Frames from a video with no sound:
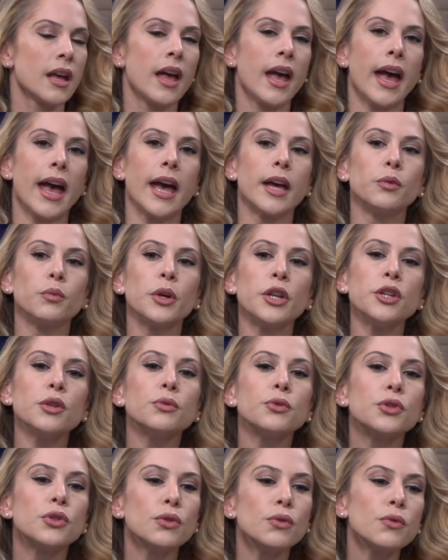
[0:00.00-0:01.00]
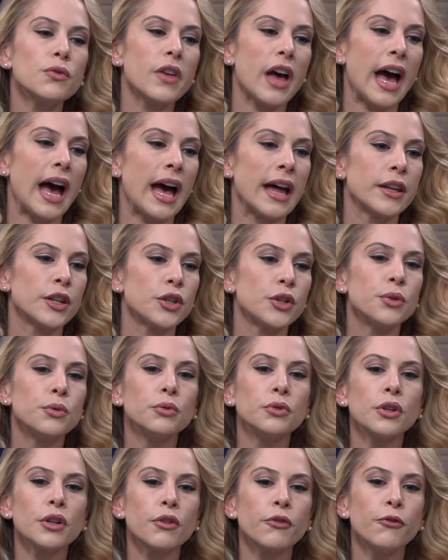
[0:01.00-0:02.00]
Mm. And when you do that,
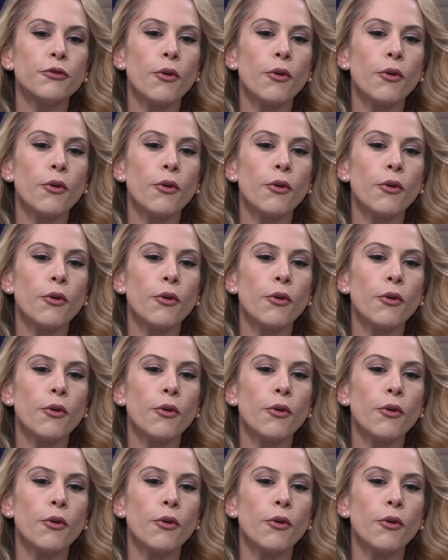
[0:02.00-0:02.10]
you look